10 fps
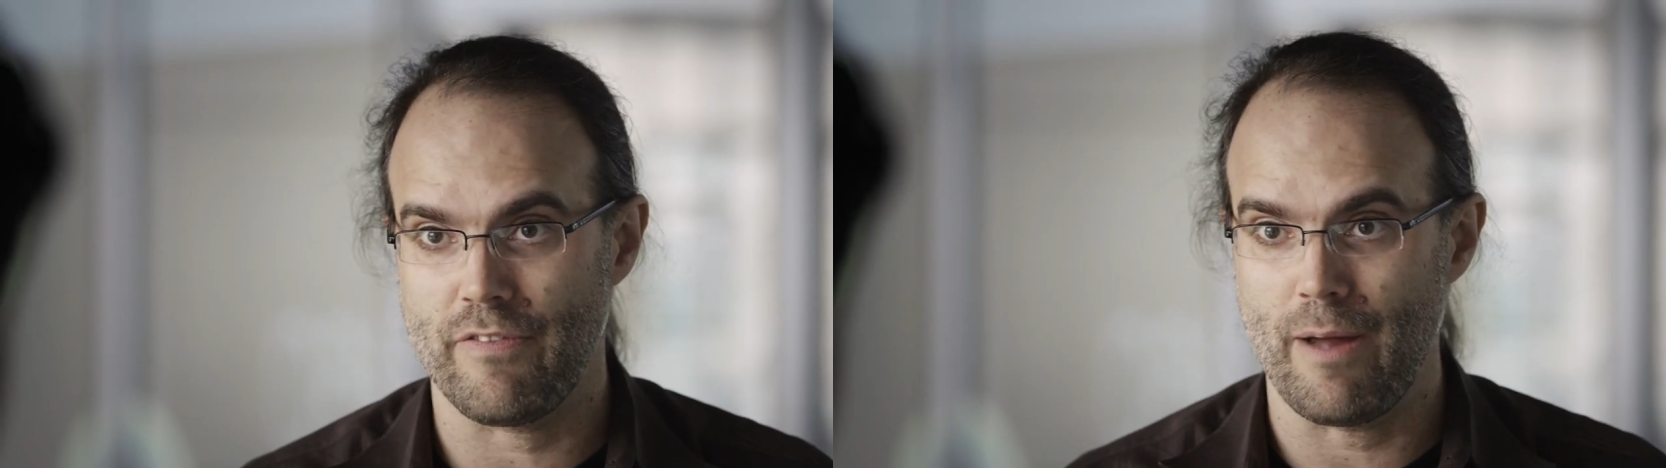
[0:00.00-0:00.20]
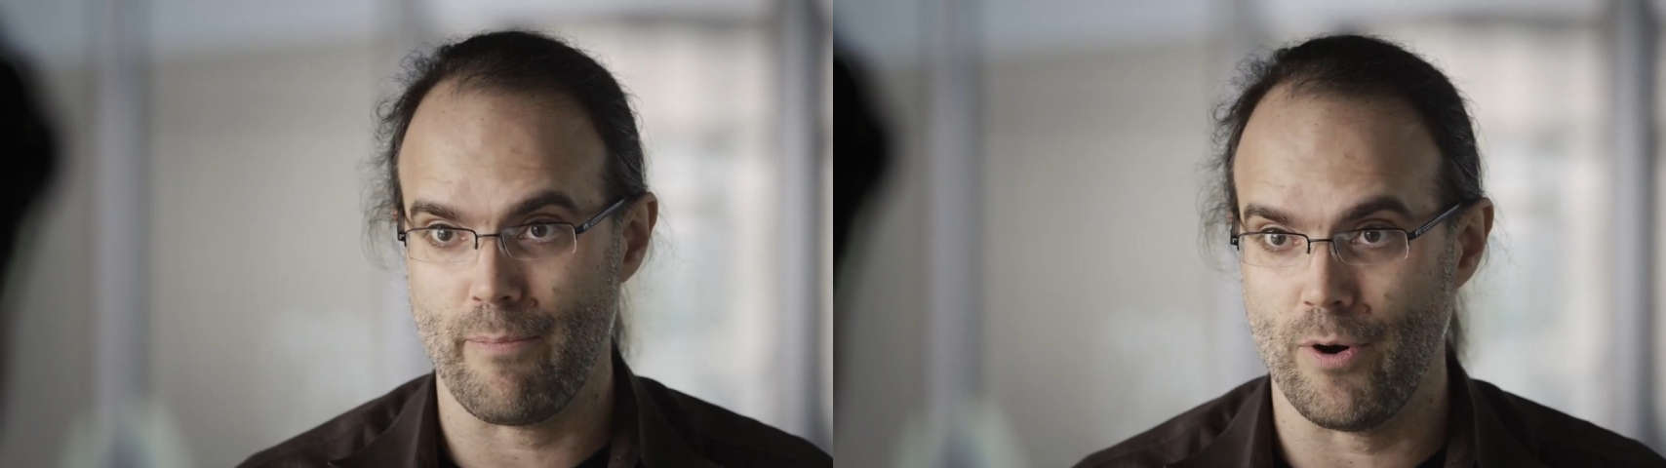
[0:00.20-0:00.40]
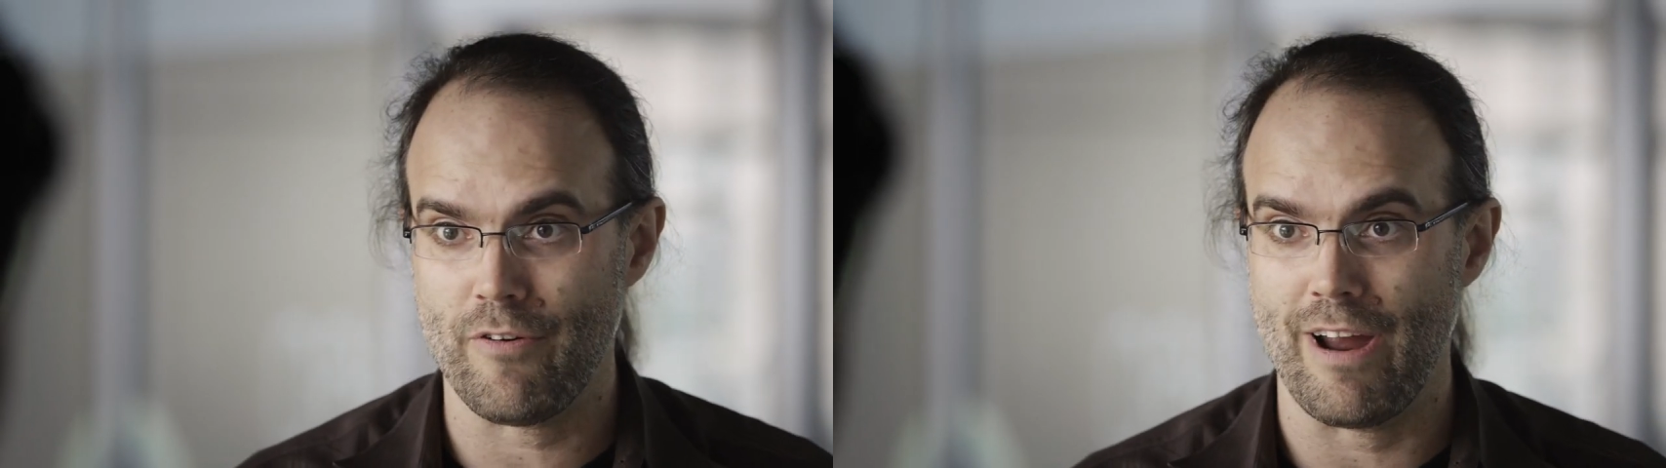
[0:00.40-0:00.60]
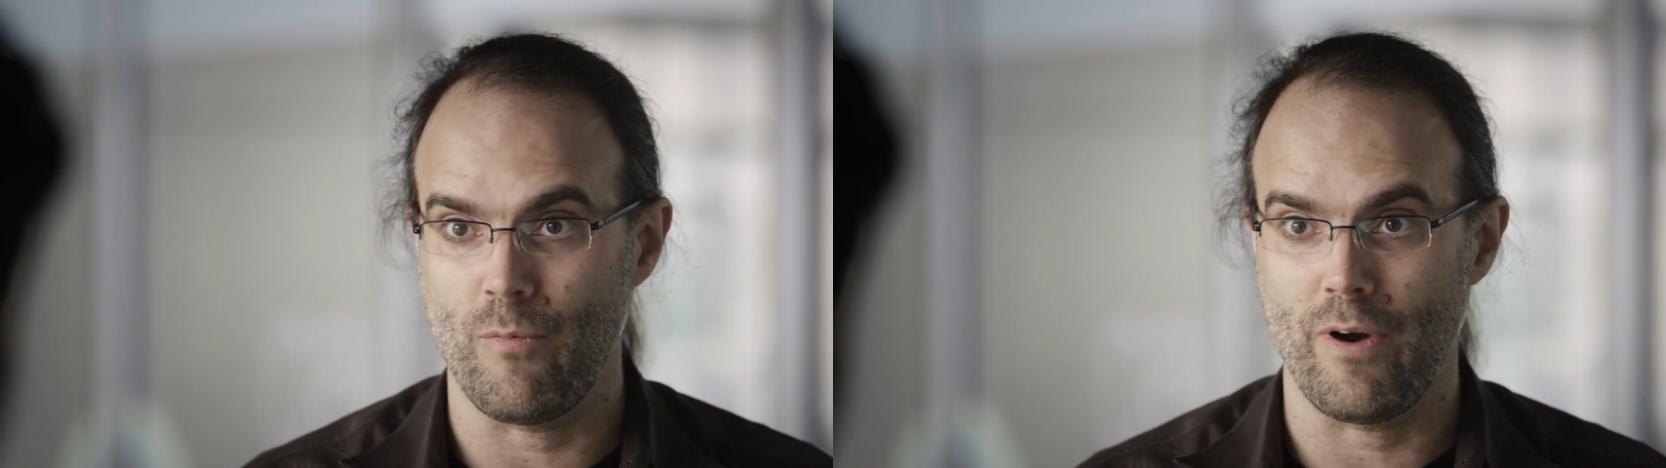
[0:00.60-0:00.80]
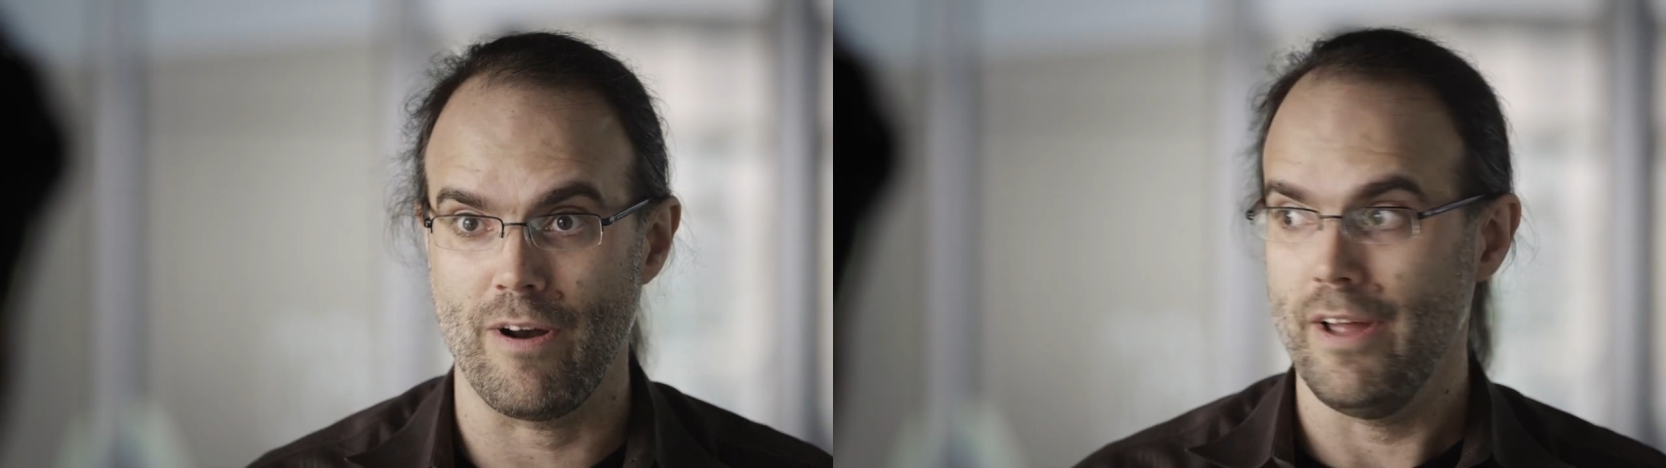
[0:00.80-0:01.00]
that program
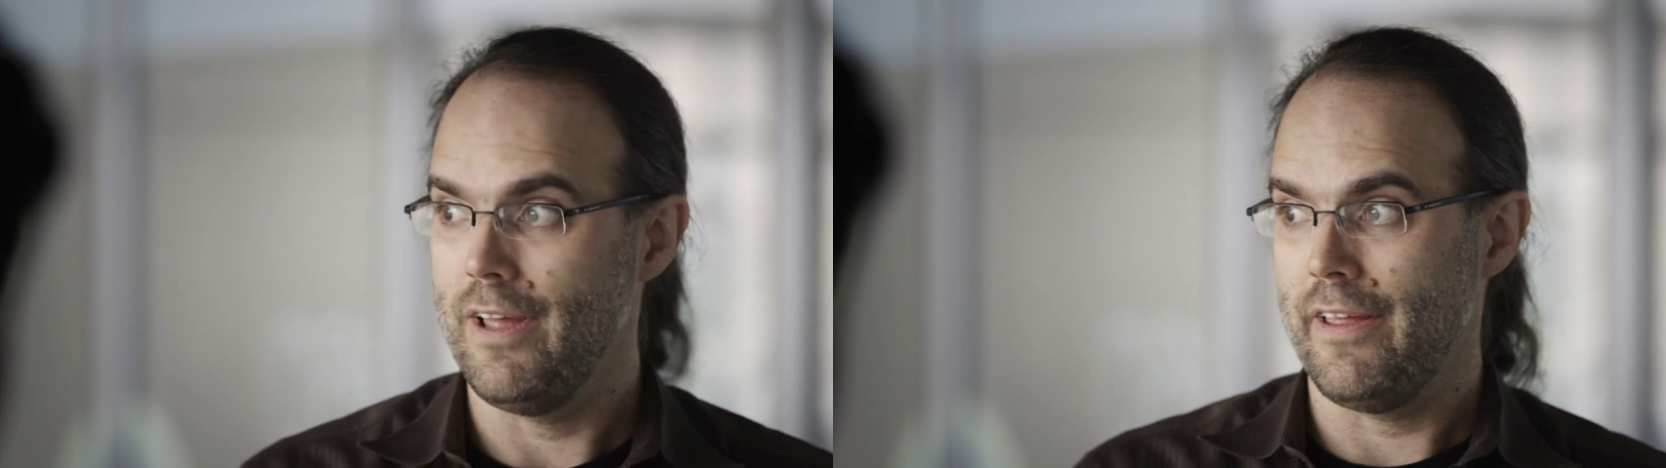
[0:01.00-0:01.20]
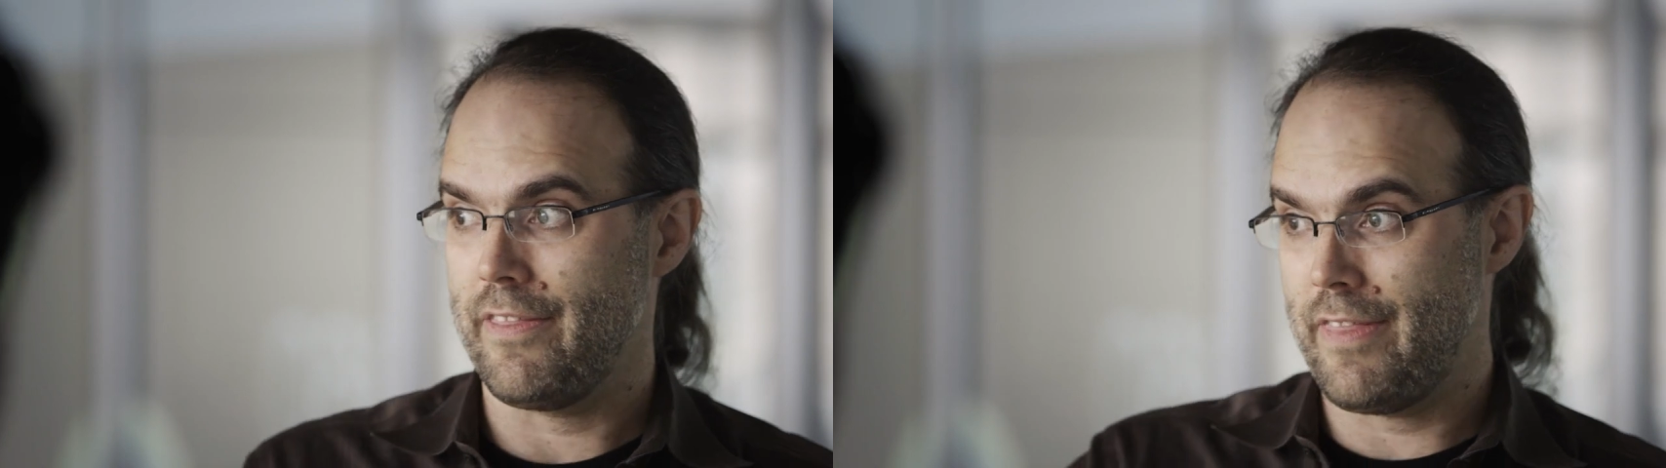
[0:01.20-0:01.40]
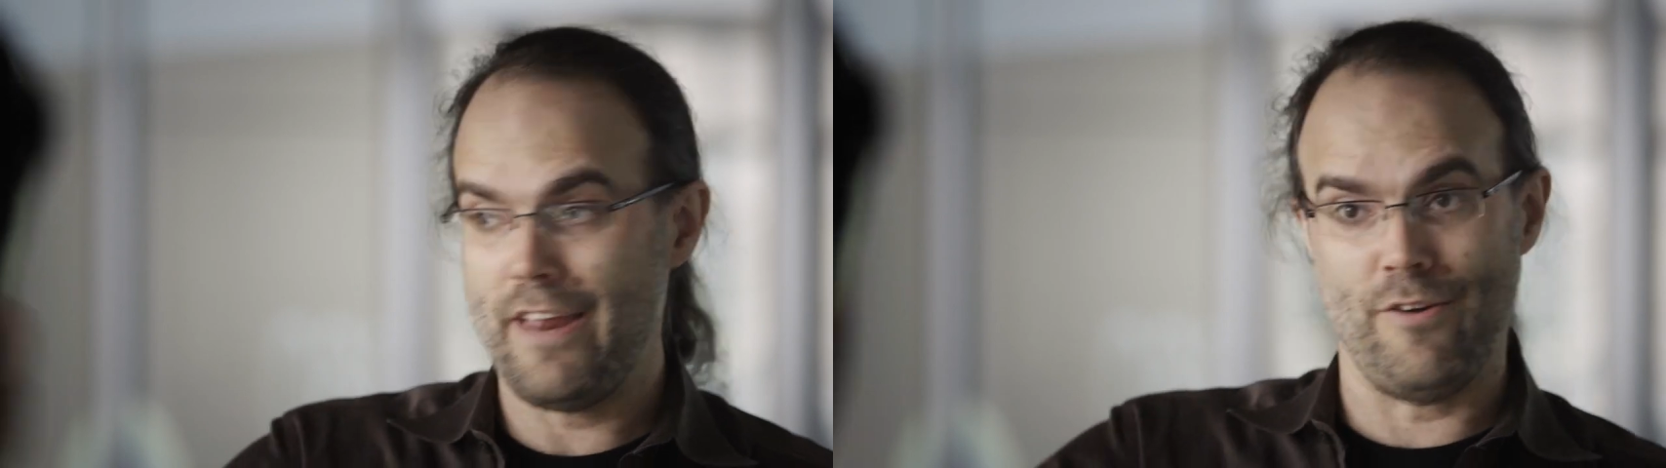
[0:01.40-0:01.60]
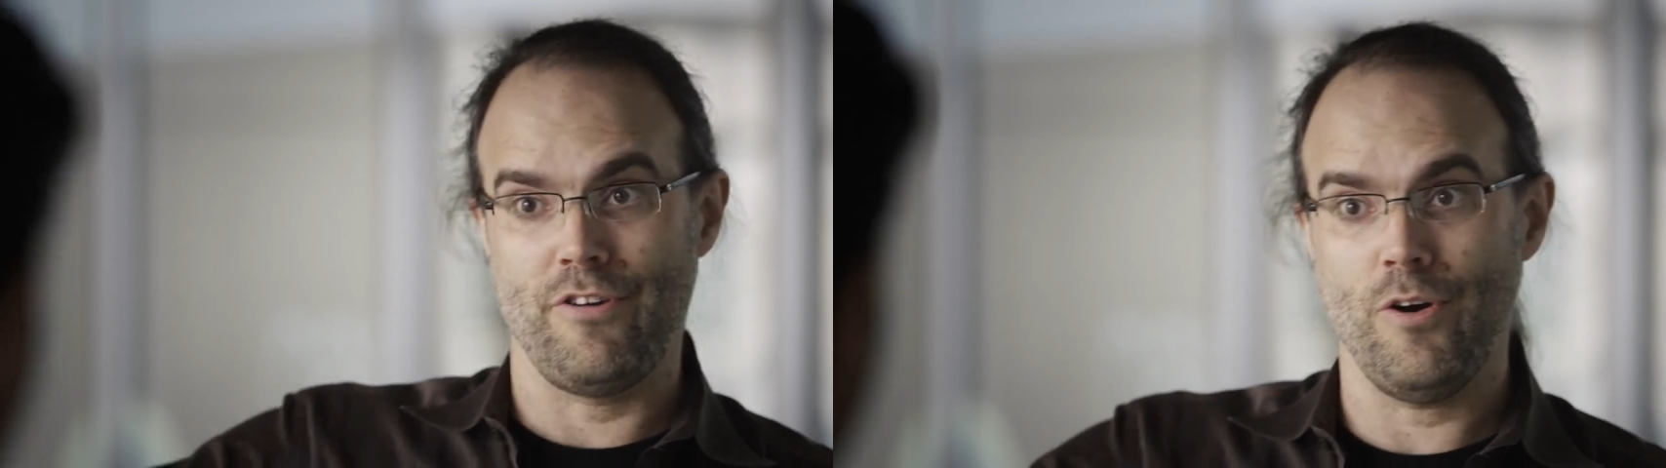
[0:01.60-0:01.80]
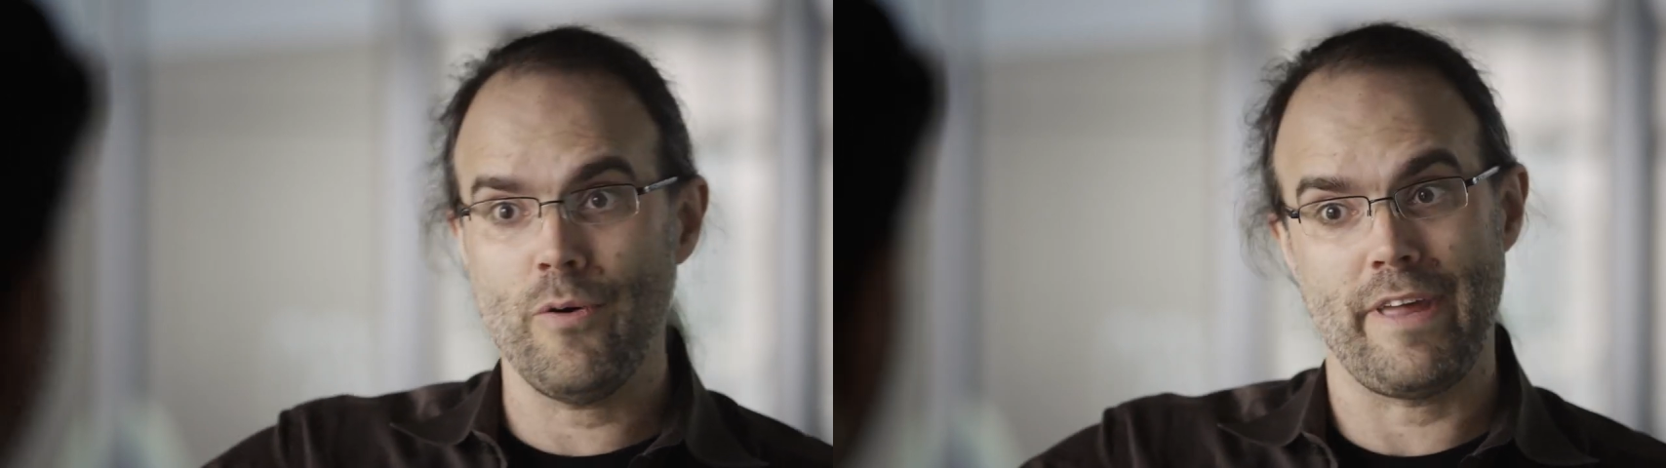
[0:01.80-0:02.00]
where they don't
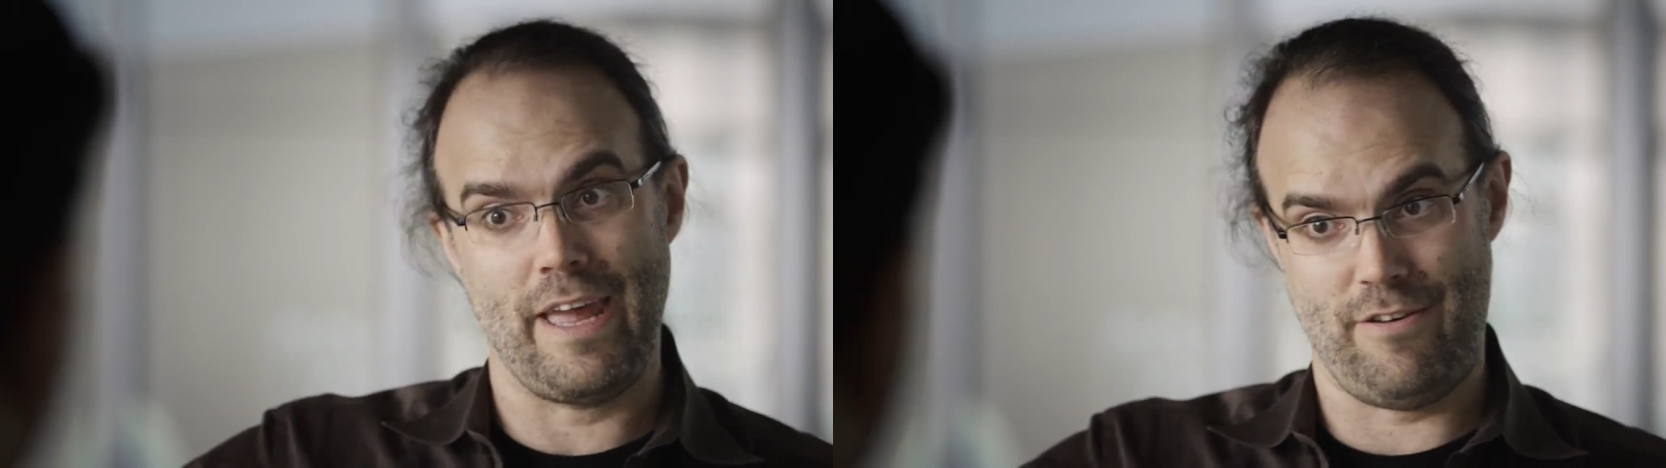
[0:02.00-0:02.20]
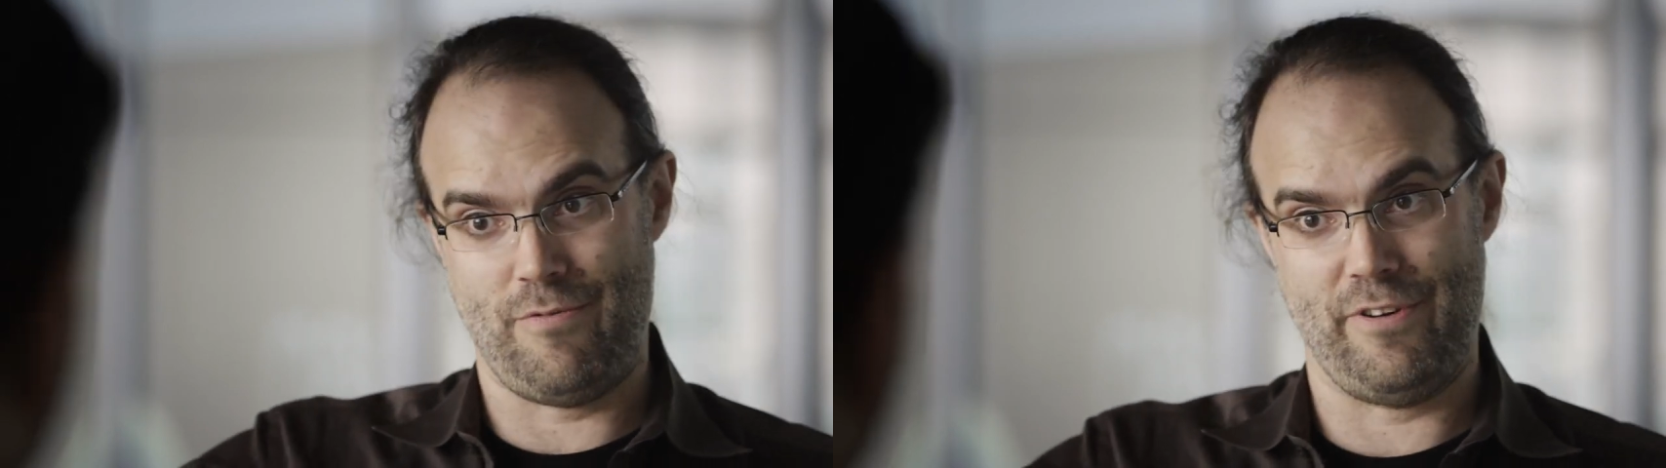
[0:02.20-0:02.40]
know the end